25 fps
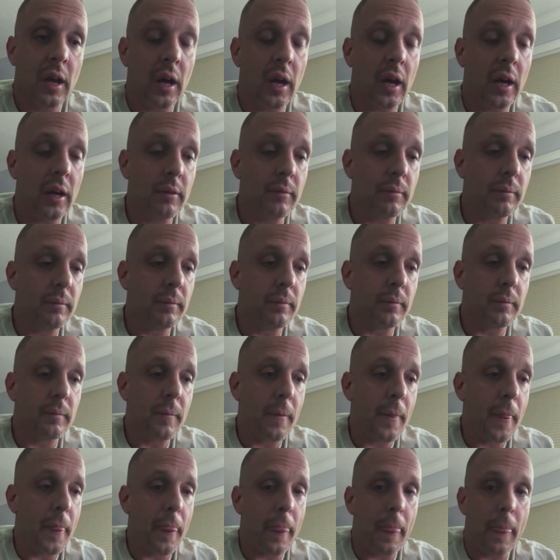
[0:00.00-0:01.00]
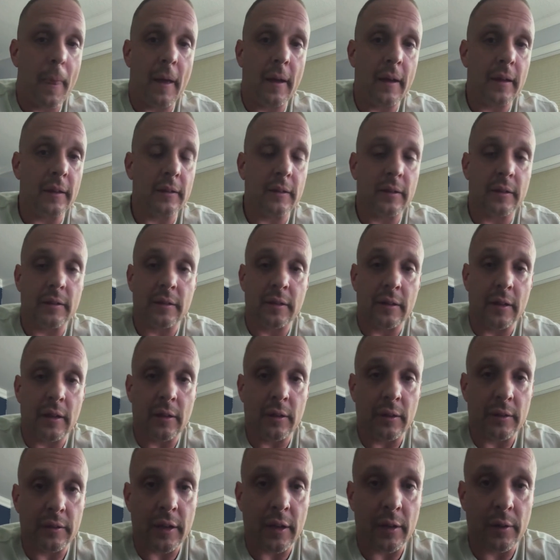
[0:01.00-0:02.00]
and
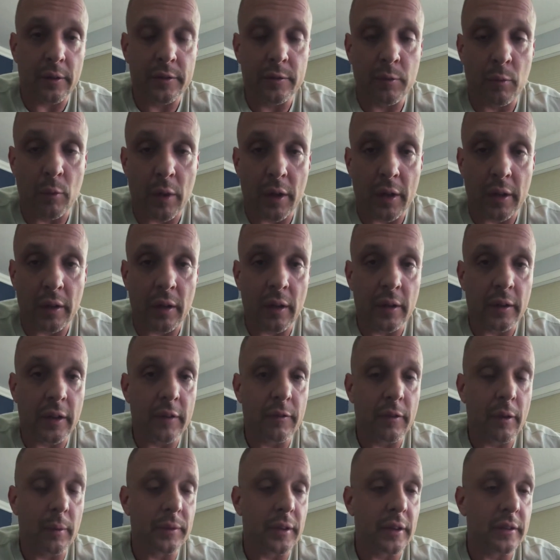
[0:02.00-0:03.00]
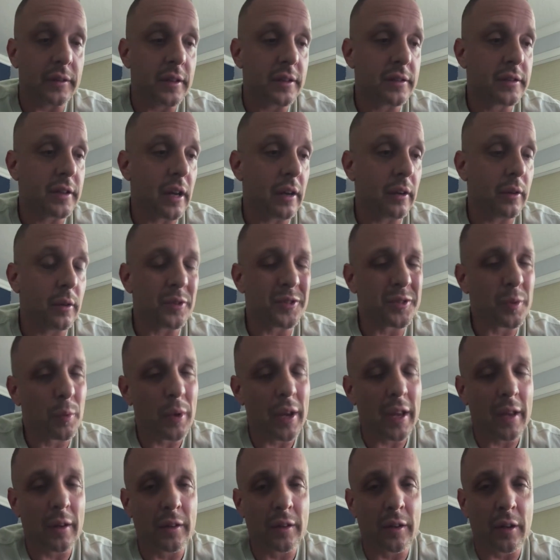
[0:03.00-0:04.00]
they don't want to give up the discount codes.
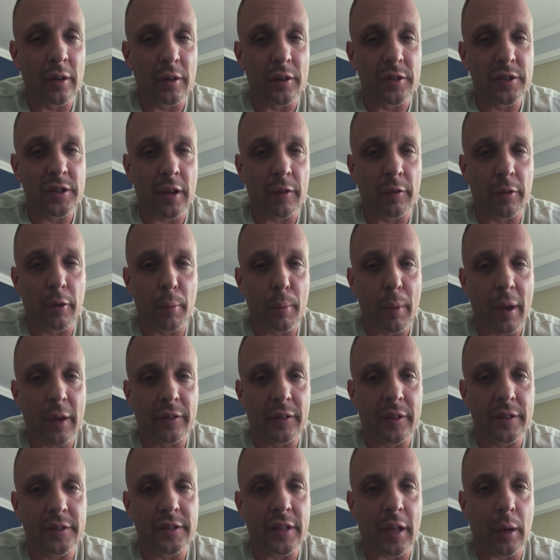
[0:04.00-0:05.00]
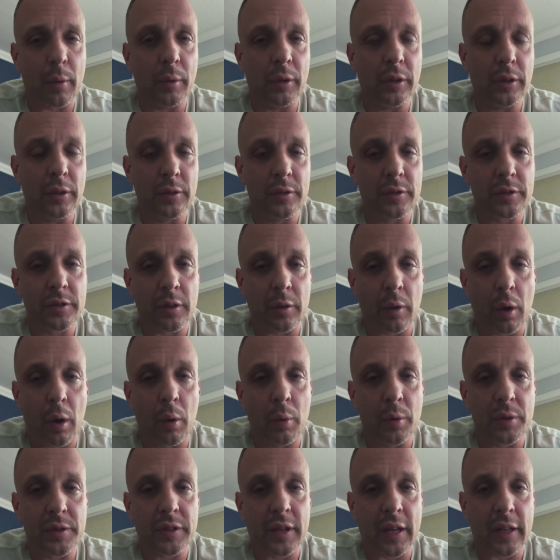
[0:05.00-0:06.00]
There's several methods that we use to
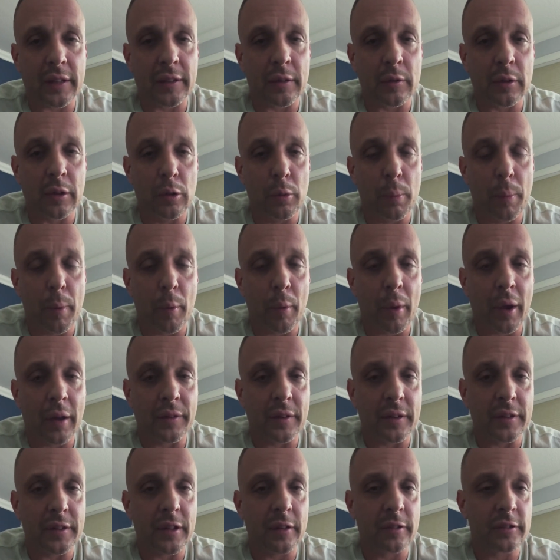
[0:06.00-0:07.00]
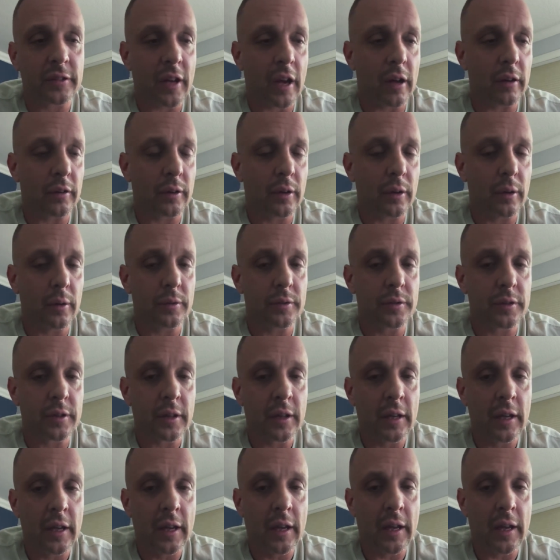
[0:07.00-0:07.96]
always get the loop around the discount codes.